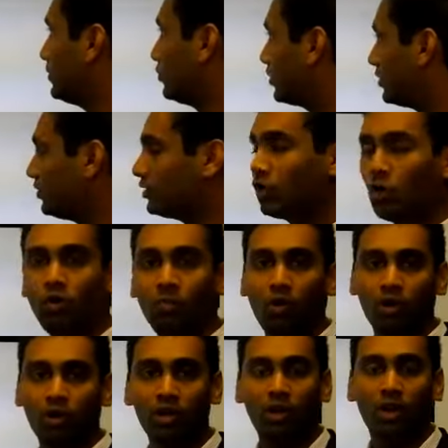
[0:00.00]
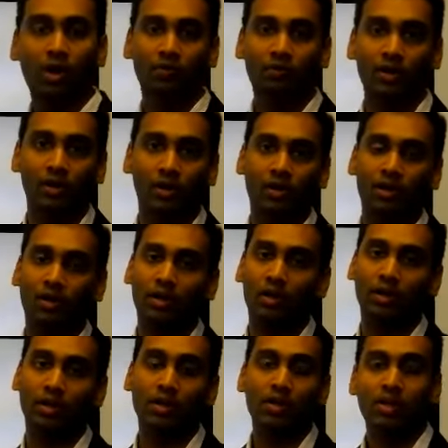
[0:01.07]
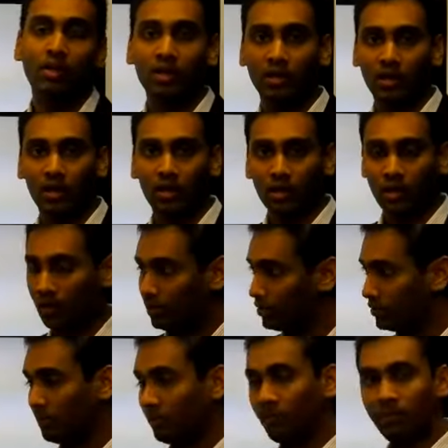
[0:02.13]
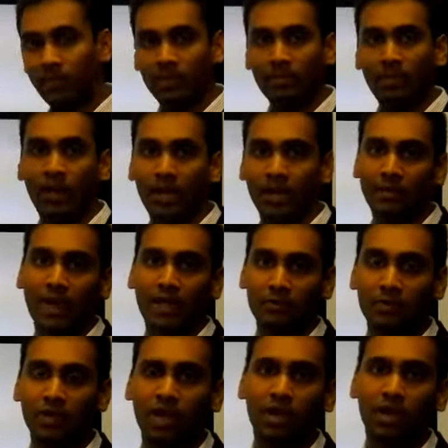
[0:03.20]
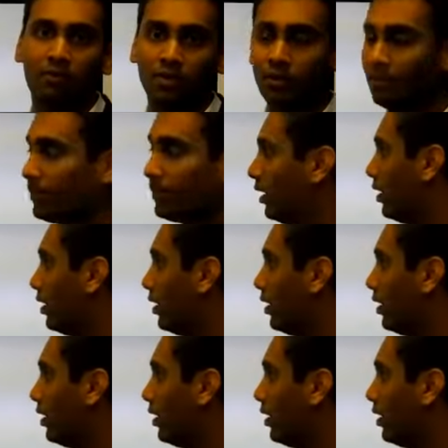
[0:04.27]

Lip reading: the whole model of our minimum and maximum governor.